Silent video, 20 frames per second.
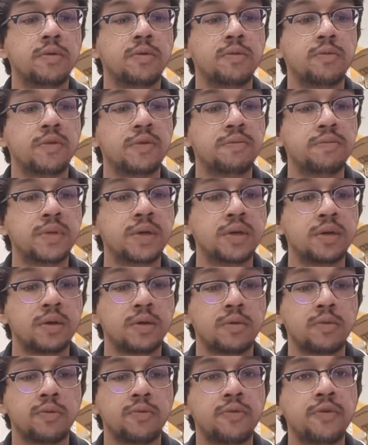with me
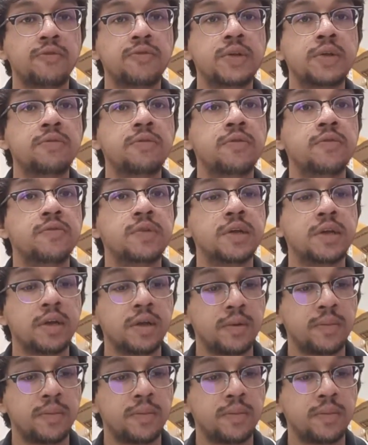50-50?